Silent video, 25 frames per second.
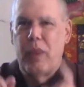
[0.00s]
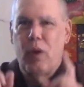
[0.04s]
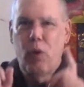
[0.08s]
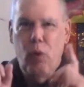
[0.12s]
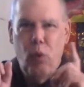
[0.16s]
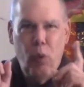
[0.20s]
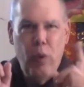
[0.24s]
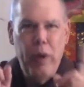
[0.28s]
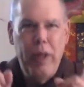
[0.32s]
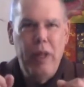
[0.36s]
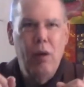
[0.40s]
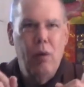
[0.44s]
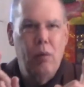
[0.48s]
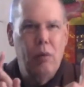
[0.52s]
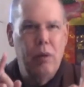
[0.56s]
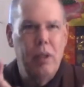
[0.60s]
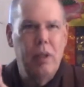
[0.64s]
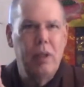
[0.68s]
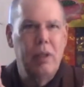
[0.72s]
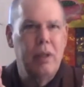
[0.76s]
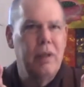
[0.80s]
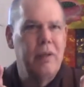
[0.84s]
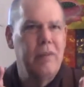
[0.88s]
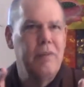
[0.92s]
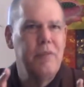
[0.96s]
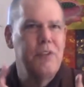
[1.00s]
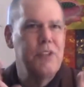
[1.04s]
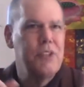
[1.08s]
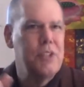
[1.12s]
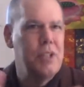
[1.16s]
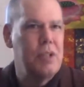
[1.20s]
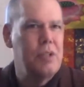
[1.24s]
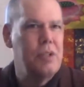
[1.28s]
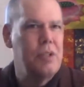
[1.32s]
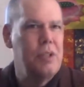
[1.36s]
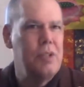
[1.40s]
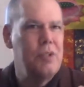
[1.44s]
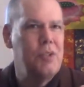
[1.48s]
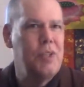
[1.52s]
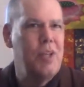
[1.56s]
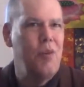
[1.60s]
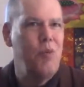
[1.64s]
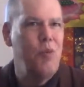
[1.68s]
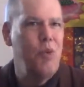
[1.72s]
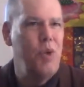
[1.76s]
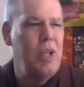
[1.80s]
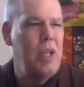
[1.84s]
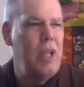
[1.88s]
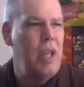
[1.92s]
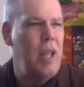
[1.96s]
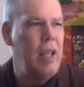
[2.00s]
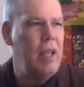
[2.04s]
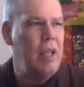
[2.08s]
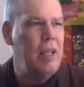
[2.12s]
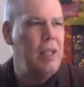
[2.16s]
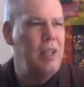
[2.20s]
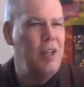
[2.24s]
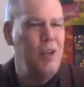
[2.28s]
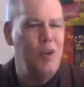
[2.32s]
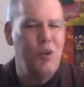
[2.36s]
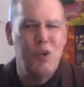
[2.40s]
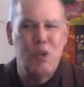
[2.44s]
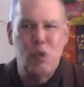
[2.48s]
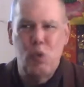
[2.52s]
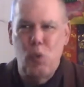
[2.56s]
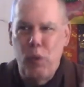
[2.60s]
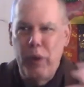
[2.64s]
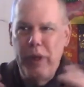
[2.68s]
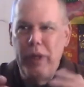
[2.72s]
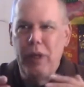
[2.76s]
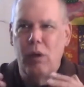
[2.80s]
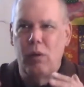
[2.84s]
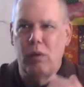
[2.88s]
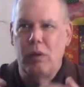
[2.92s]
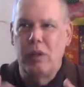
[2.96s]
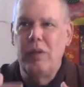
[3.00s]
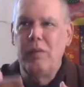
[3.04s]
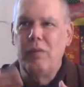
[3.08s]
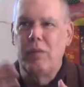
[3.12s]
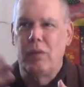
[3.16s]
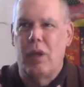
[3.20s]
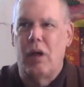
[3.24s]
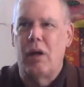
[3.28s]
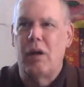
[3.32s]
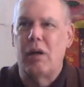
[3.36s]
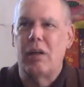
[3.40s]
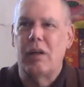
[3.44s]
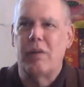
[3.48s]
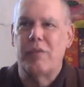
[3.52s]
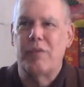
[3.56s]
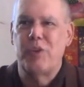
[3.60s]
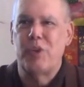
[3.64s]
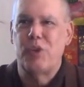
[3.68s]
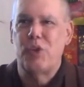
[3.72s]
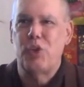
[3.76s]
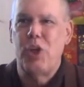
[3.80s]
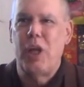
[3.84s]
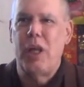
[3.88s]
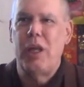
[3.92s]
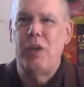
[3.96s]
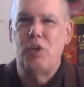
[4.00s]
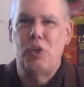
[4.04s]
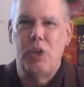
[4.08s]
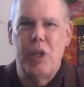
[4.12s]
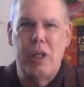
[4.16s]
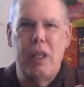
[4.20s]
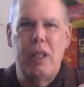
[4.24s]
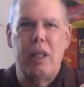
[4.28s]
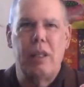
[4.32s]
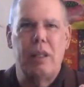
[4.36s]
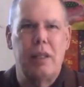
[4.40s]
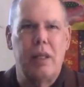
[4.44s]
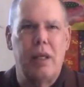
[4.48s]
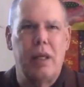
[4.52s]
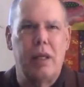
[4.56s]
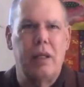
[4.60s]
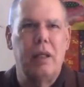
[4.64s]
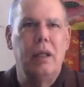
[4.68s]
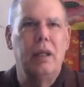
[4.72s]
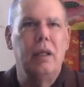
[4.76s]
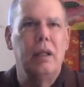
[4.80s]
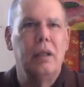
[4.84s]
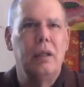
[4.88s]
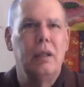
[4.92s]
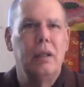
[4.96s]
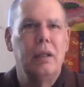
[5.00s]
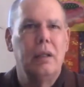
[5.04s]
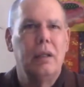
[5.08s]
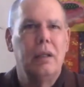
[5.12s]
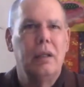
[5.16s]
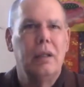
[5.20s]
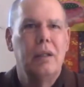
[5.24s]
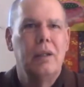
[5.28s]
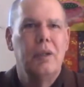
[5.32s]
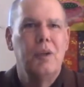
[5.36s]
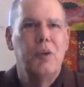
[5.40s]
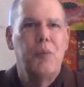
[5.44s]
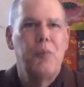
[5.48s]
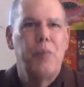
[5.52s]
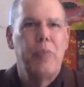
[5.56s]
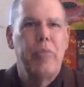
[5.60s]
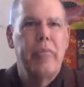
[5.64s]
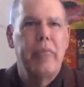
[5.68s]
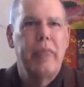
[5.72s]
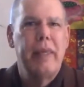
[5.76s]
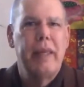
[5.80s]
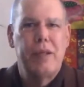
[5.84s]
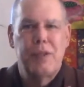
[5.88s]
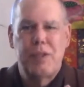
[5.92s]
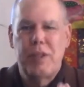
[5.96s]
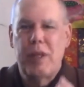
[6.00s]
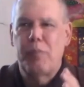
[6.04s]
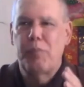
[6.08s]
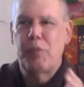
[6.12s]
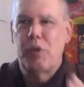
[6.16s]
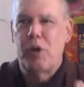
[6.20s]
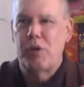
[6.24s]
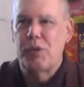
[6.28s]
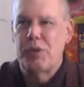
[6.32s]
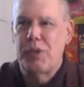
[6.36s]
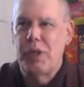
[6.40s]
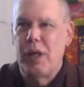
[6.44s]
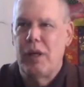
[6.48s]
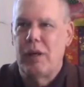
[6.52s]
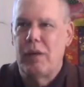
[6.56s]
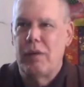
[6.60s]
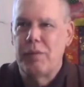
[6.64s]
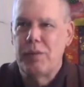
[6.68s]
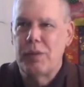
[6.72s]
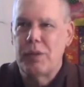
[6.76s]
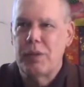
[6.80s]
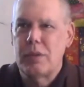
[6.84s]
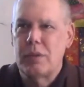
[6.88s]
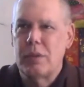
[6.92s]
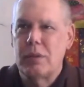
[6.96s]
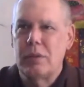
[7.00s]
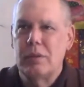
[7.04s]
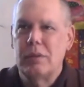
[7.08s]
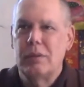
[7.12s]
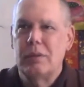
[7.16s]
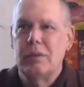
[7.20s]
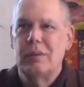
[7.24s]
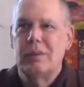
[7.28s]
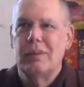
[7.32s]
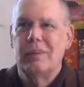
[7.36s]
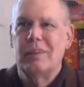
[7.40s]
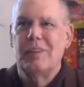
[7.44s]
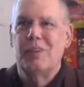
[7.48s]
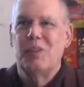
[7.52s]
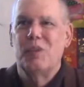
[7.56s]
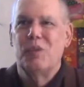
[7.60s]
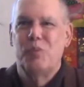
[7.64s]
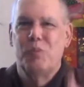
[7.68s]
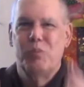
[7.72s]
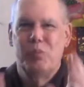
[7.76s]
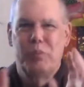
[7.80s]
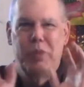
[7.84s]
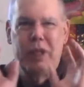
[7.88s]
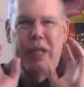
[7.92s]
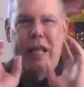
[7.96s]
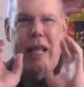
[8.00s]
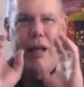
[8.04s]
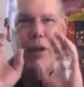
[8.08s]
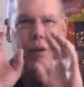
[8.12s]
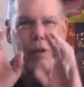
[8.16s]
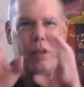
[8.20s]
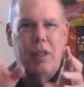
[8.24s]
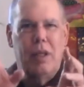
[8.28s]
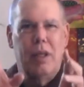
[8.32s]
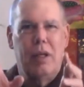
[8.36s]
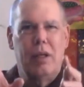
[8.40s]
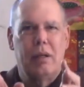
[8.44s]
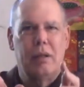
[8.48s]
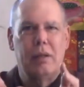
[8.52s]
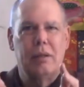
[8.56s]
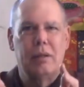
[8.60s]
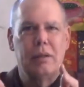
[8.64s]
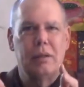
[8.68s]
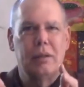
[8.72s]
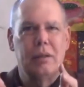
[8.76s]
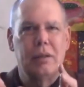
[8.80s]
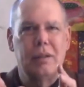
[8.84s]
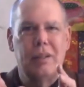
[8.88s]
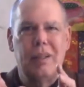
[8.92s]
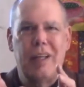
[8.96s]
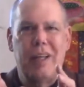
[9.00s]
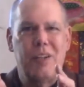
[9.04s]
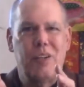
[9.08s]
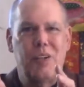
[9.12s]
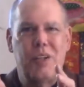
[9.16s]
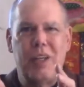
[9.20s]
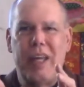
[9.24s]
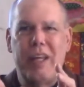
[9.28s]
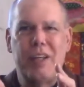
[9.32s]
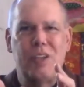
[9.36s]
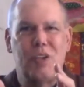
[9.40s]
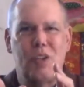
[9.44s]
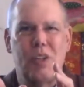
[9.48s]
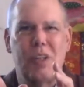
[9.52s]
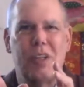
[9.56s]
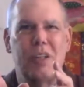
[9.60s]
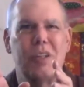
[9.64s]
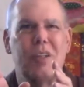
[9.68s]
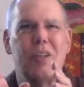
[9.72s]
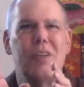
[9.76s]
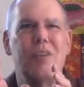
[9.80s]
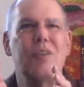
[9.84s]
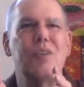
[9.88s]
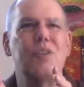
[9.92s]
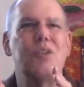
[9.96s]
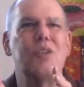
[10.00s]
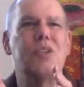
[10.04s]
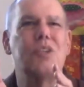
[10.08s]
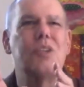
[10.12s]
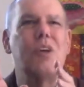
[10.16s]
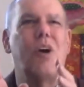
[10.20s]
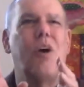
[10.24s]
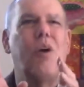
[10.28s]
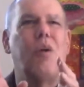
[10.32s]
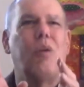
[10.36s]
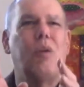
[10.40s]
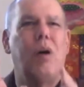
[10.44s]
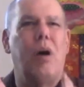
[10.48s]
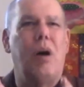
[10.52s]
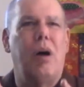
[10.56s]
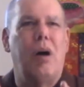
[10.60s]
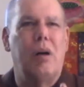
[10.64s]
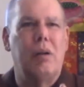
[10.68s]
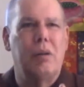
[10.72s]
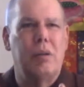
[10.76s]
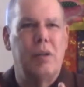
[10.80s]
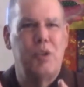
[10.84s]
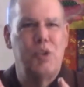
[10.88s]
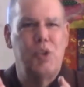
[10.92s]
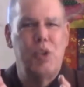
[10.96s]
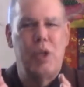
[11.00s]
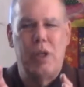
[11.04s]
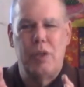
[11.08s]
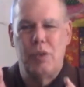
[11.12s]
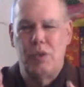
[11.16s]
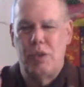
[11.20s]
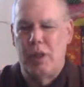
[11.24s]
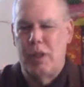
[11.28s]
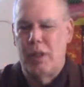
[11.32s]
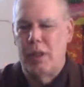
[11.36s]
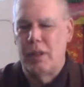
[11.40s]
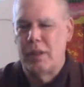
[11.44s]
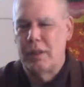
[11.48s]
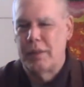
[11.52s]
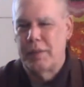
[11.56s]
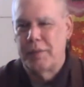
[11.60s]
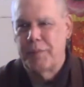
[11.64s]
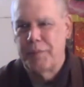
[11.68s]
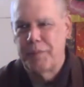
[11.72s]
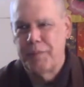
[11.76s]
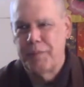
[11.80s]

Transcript: We only live 60, 70, 80 years. We don't live long enough to change anything except ourselves. But out there, it takes so long to change anything.